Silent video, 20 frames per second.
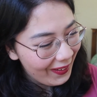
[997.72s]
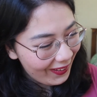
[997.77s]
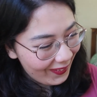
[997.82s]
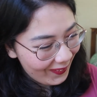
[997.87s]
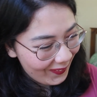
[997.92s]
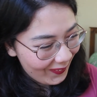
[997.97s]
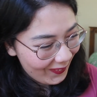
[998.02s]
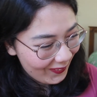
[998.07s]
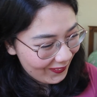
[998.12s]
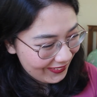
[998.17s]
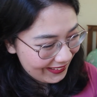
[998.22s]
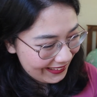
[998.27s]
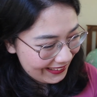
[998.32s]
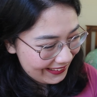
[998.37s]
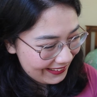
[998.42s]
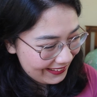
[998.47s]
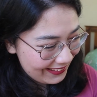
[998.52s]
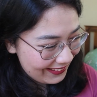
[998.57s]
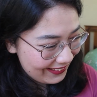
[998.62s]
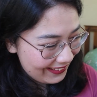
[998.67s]
Oh
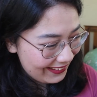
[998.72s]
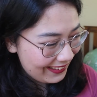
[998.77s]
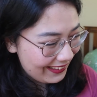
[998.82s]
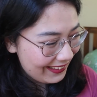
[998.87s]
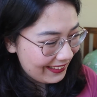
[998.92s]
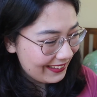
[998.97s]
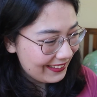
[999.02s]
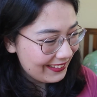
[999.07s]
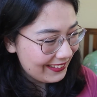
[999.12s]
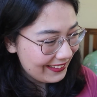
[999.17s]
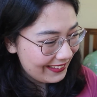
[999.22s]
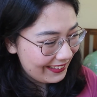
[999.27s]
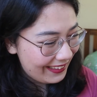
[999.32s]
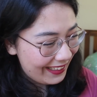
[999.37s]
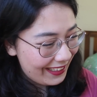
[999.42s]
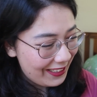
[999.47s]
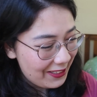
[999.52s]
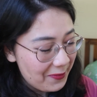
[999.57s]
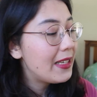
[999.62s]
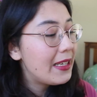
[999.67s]
my God,
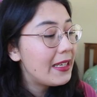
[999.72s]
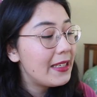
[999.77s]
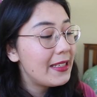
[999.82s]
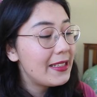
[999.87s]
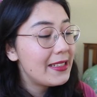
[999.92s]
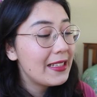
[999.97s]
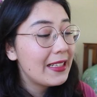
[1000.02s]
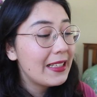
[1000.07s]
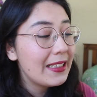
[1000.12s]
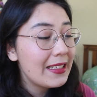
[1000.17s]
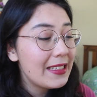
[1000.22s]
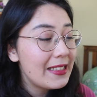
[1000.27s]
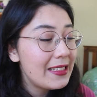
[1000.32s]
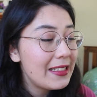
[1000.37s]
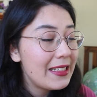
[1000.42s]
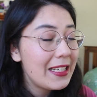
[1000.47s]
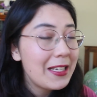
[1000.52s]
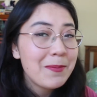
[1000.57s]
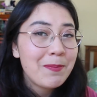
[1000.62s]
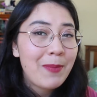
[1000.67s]
okay. His
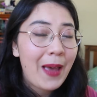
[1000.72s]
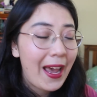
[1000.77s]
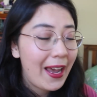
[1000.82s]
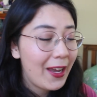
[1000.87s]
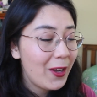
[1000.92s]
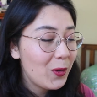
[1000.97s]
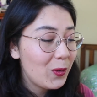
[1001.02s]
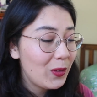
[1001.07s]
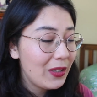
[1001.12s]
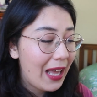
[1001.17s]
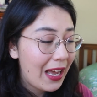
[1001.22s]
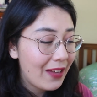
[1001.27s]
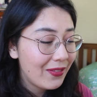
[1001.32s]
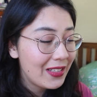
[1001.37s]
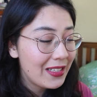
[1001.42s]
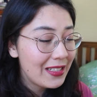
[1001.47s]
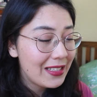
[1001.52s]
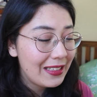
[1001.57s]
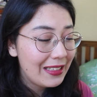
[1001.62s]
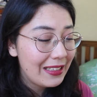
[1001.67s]
glistening pale
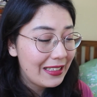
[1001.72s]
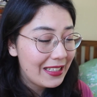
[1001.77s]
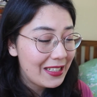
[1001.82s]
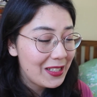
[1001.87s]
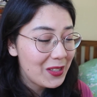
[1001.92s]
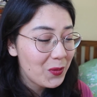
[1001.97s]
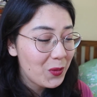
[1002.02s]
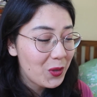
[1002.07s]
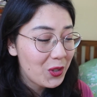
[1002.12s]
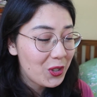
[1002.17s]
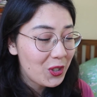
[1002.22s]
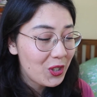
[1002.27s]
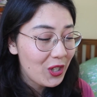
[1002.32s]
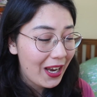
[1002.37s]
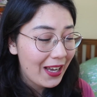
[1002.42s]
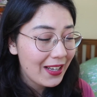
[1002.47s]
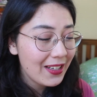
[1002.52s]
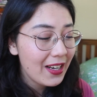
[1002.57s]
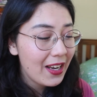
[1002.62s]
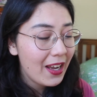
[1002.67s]
lavender lids were
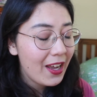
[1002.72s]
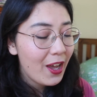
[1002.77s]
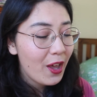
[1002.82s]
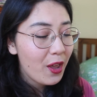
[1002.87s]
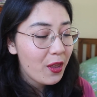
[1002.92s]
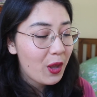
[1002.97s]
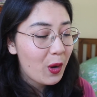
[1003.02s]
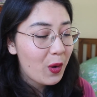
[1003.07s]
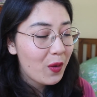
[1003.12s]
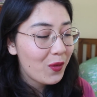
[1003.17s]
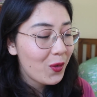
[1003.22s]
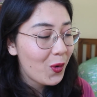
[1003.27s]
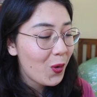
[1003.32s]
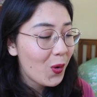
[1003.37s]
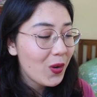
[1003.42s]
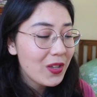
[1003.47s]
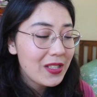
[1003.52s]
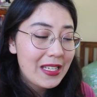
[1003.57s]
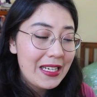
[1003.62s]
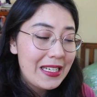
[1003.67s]
shut, though of
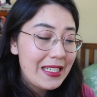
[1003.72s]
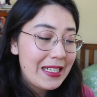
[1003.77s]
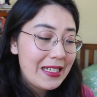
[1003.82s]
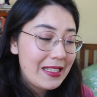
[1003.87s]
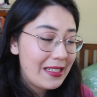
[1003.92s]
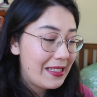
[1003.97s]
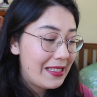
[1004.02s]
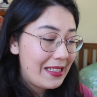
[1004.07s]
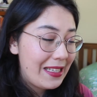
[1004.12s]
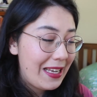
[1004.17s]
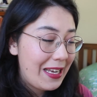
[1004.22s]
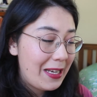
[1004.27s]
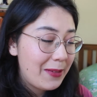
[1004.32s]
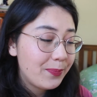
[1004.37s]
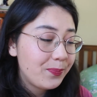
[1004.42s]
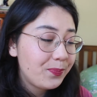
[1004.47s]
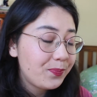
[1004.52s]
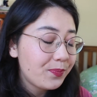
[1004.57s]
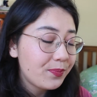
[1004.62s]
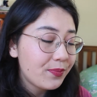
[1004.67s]
course he didn't sleep.
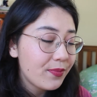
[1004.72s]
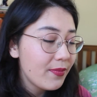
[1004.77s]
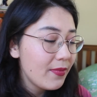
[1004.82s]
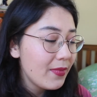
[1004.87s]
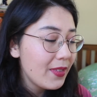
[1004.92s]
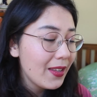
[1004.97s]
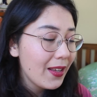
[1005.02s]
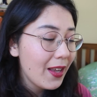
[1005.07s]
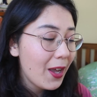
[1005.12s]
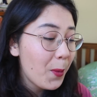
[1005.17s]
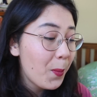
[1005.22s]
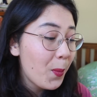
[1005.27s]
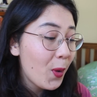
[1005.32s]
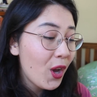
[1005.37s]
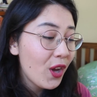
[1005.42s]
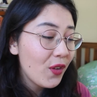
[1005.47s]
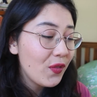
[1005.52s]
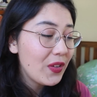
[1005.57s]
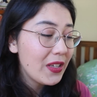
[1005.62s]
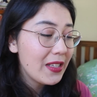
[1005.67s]
A
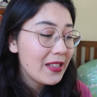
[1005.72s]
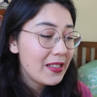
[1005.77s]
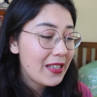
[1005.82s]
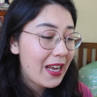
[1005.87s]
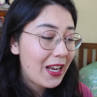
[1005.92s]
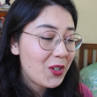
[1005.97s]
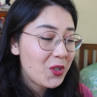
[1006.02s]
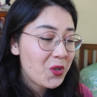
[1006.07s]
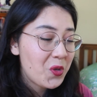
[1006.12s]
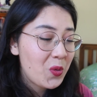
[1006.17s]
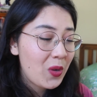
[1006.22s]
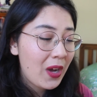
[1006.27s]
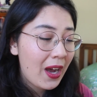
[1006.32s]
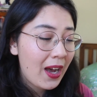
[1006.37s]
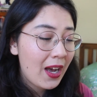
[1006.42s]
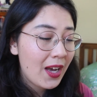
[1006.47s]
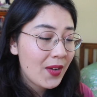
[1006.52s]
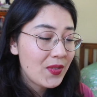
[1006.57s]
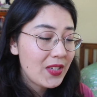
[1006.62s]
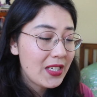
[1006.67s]
perfect statue
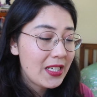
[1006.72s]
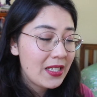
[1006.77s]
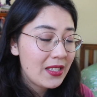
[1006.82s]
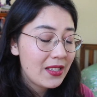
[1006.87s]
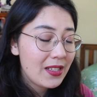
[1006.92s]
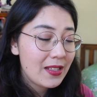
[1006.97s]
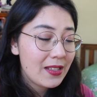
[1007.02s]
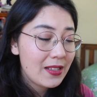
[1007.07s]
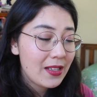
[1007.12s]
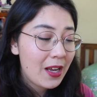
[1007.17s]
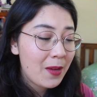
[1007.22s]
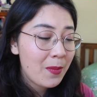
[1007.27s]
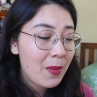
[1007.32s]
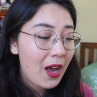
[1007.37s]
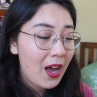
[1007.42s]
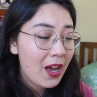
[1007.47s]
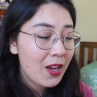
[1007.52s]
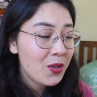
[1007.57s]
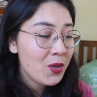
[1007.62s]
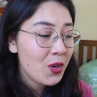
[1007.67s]
carved into
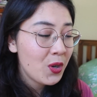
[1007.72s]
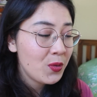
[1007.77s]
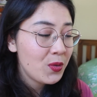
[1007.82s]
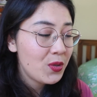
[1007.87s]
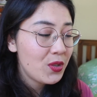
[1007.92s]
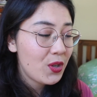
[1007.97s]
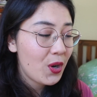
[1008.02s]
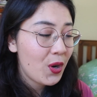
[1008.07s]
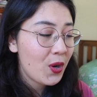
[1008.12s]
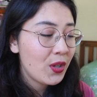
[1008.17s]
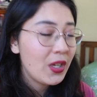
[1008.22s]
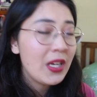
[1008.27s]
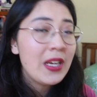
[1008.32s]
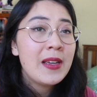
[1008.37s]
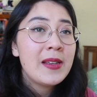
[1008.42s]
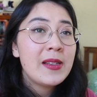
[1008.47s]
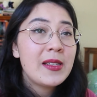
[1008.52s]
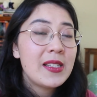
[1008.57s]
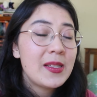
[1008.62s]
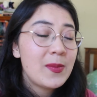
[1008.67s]
some unknown stone,
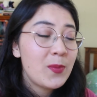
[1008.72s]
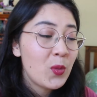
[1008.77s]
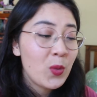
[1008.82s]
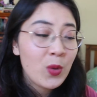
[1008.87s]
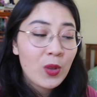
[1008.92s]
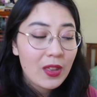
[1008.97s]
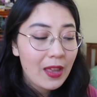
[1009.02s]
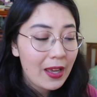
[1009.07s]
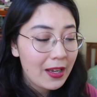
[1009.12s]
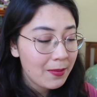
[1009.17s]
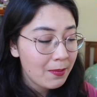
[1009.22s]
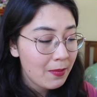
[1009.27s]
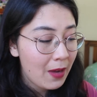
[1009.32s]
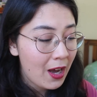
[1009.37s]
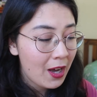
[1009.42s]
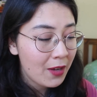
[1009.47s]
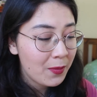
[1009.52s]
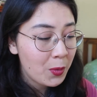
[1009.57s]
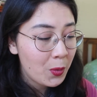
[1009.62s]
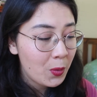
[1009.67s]
smooth like
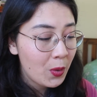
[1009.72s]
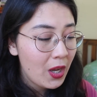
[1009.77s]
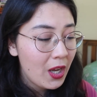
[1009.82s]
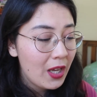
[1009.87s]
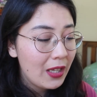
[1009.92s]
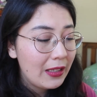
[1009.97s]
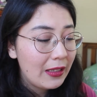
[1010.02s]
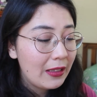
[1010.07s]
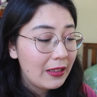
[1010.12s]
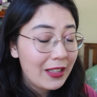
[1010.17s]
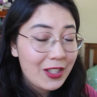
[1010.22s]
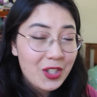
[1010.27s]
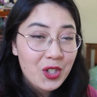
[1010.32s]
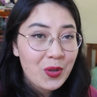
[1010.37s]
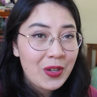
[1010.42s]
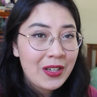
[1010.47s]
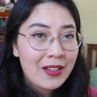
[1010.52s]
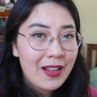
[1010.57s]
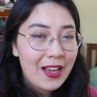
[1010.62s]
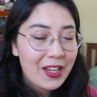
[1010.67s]
marble,
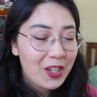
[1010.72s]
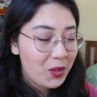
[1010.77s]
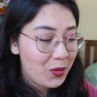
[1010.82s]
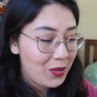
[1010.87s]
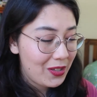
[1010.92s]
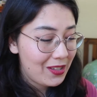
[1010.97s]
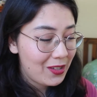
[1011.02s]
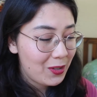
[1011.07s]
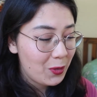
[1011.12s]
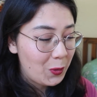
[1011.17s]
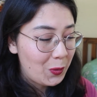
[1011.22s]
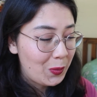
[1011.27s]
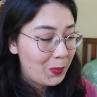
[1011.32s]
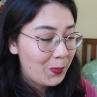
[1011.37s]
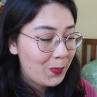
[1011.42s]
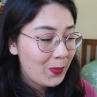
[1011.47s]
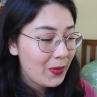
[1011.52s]
glittering like crystal.